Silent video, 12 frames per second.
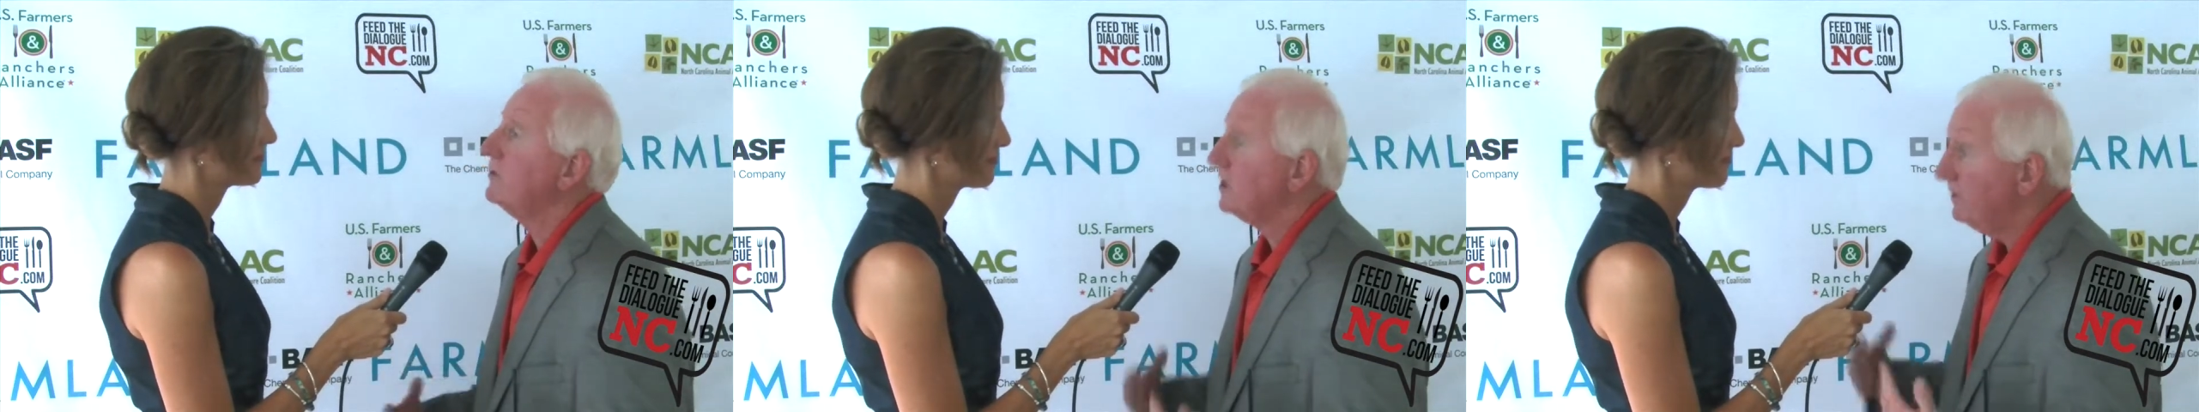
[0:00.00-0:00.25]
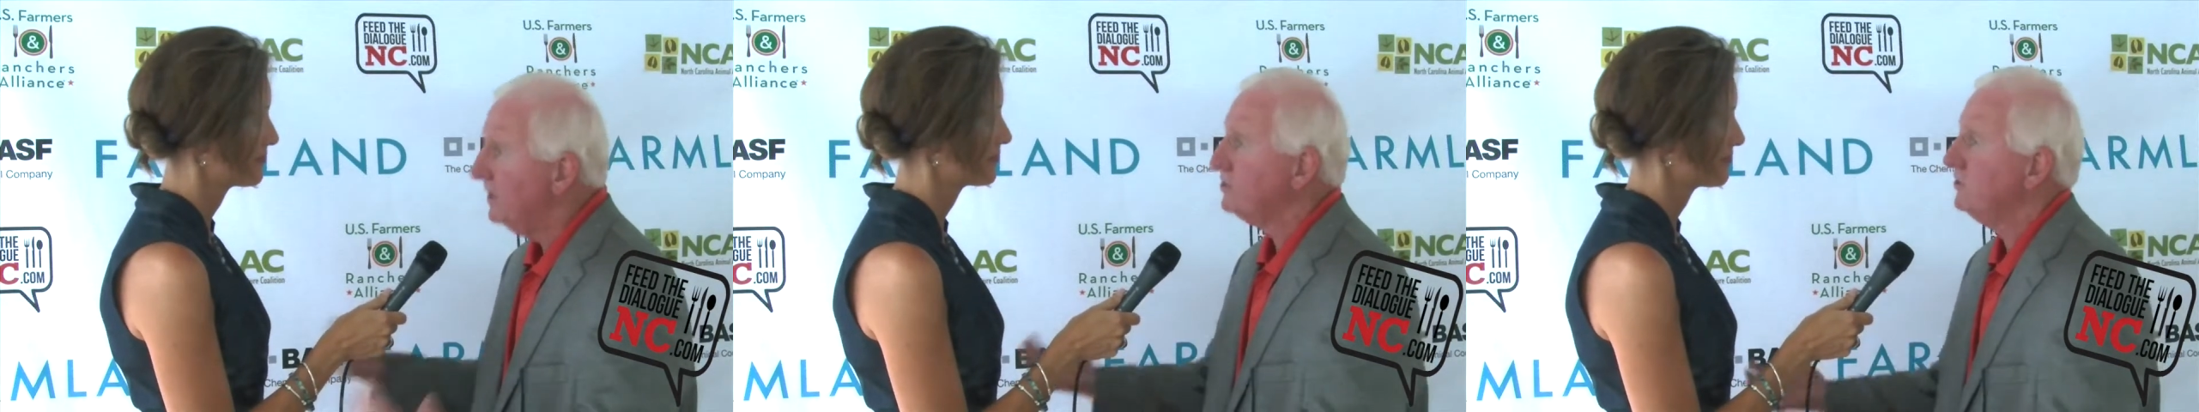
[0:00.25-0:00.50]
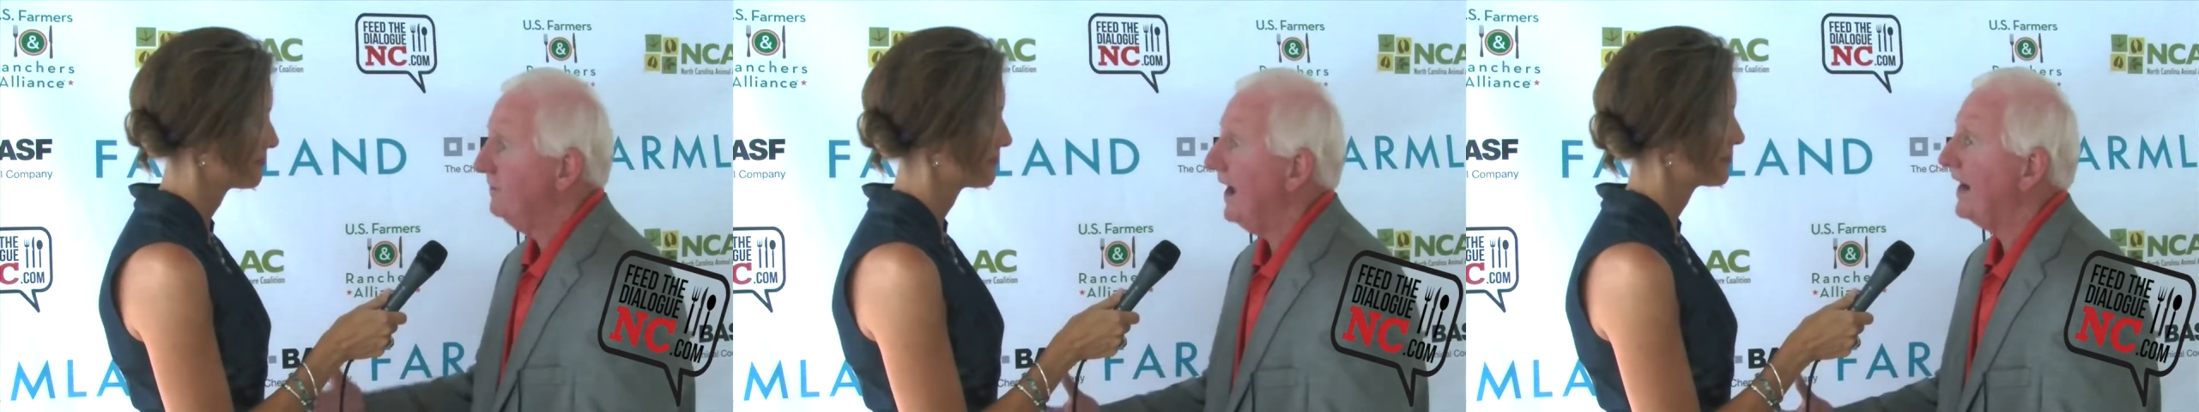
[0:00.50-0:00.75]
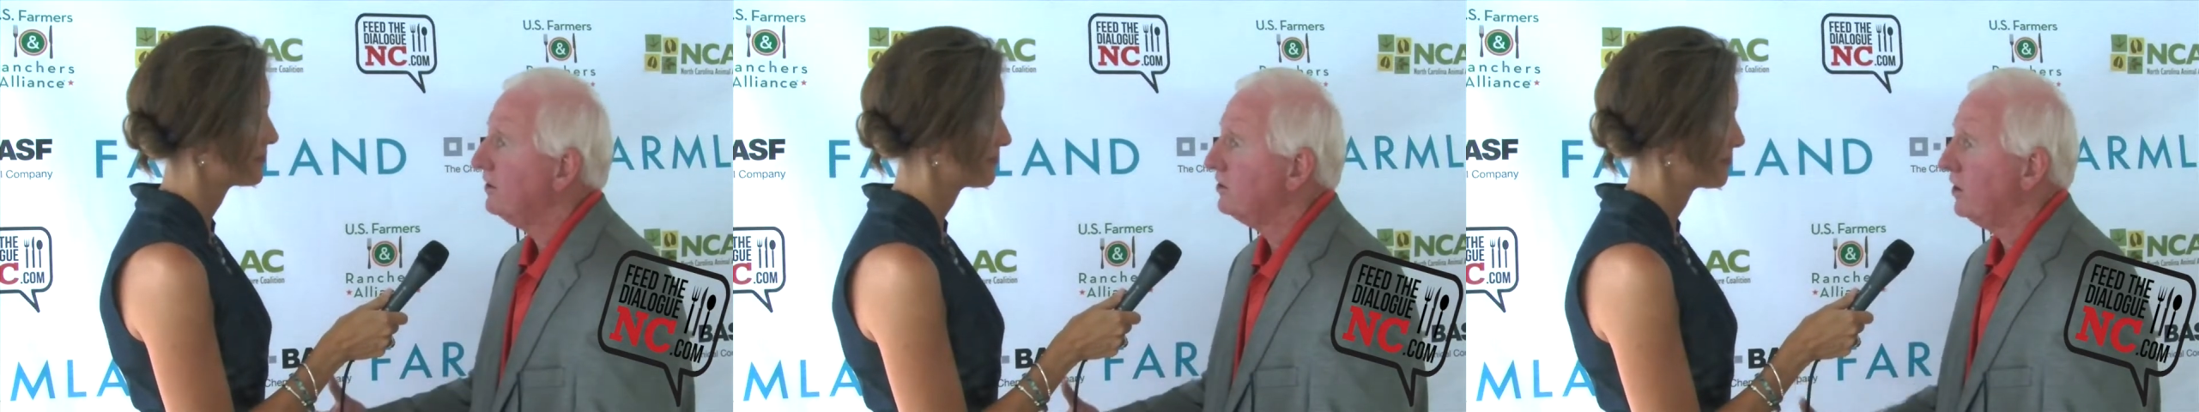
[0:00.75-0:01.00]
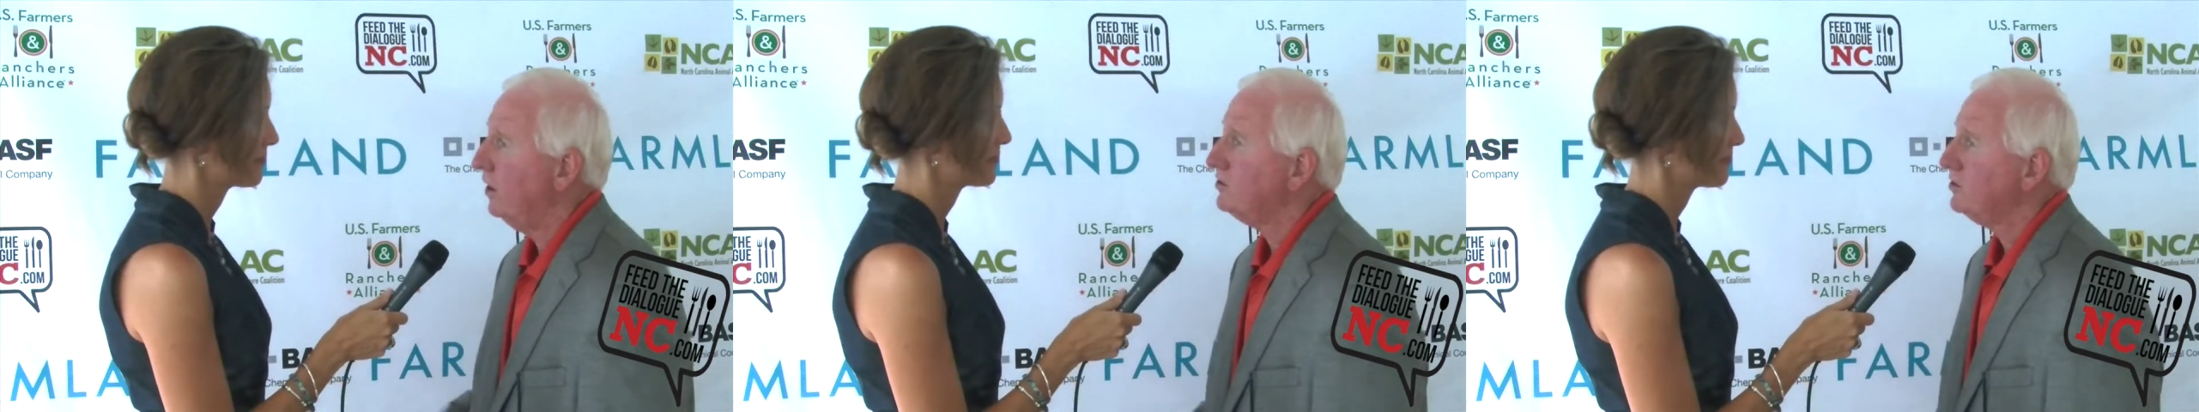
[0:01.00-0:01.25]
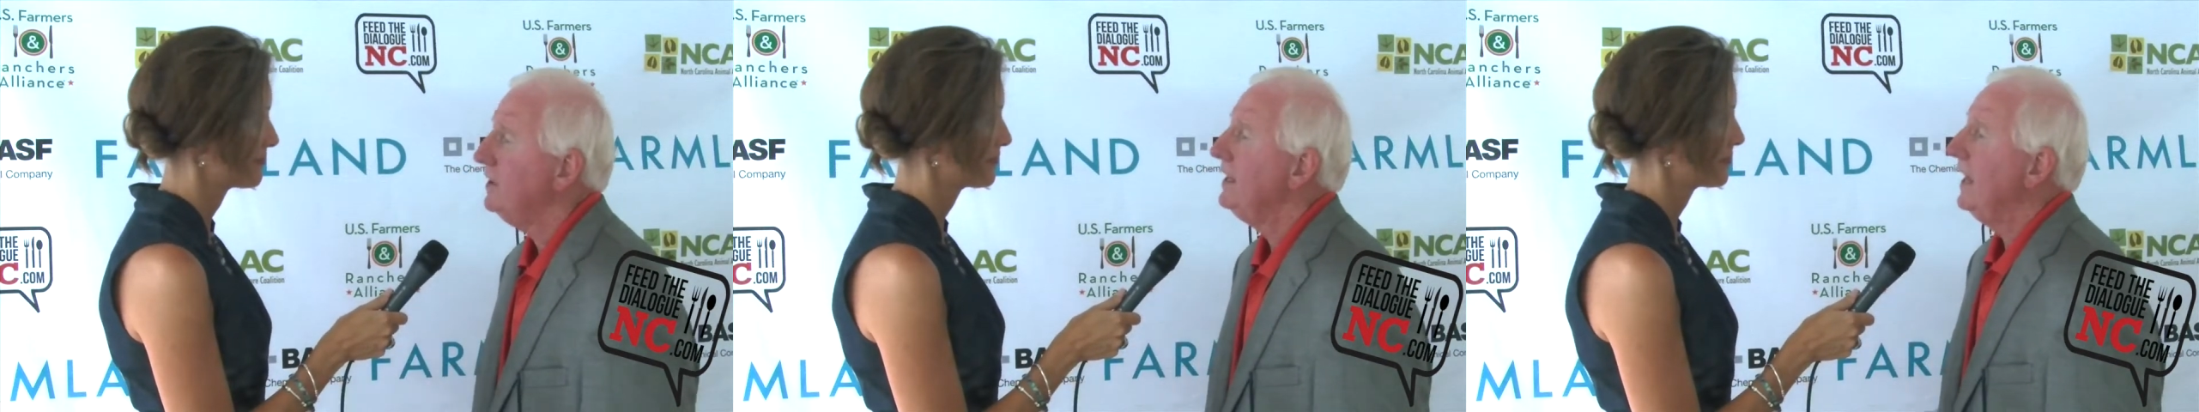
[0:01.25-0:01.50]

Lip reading: the Commissioner of Agriculture